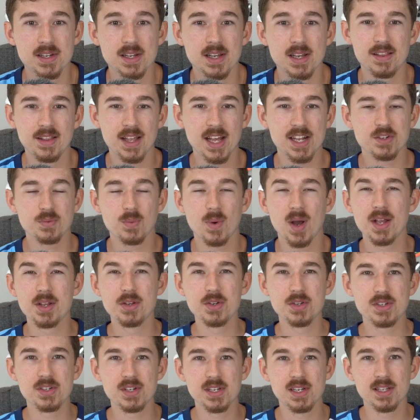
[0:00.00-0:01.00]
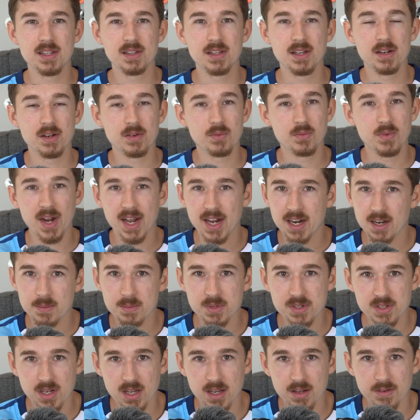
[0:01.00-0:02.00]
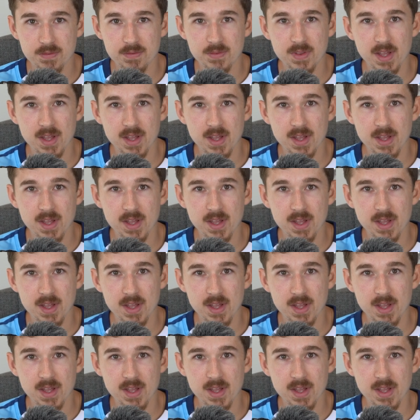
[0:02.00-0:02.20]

And that's why you see the random stuff